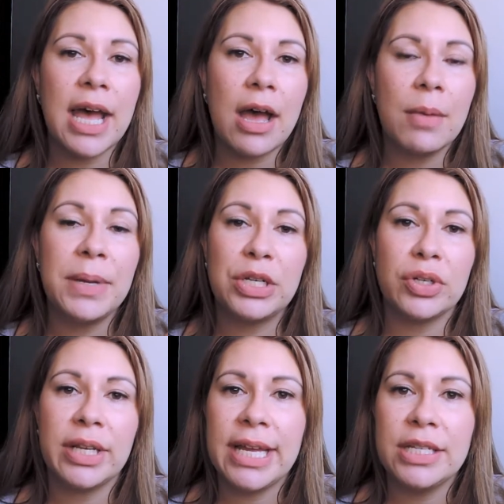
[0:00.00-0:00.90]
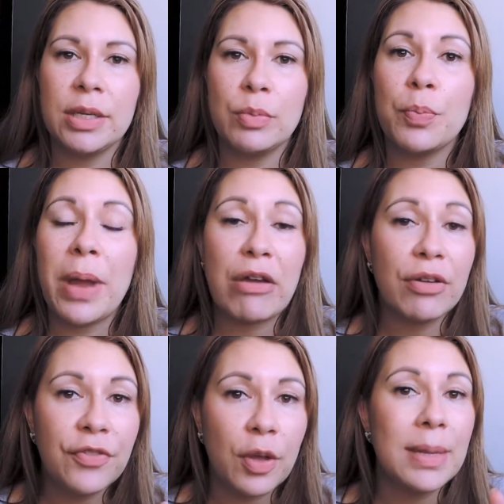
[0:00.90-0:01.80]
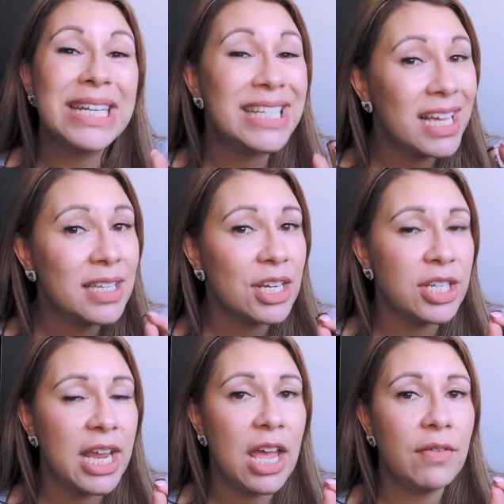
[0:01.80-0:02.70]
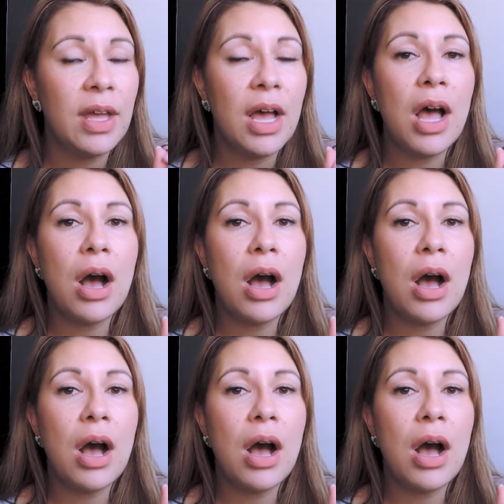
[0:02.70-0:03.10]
Petrolatum or paraffin, it does actually have